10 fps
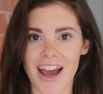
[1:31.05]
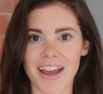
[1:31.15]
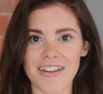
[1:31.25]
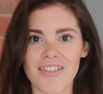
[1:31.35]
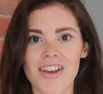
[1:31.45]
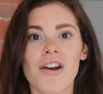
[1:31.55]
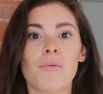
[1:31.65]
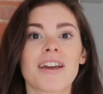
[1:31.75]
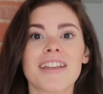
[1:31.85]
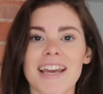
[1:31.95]
out,
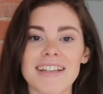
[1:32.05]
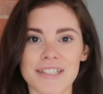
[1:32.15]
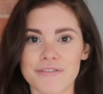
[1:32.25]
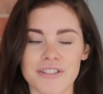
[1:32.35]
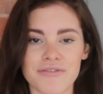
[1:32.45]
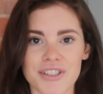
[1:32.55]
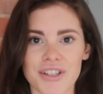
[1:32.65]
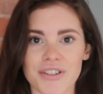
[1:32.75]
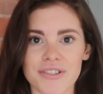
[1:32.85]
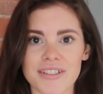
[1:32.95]
we're going to get different
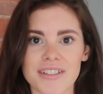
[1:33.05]
results.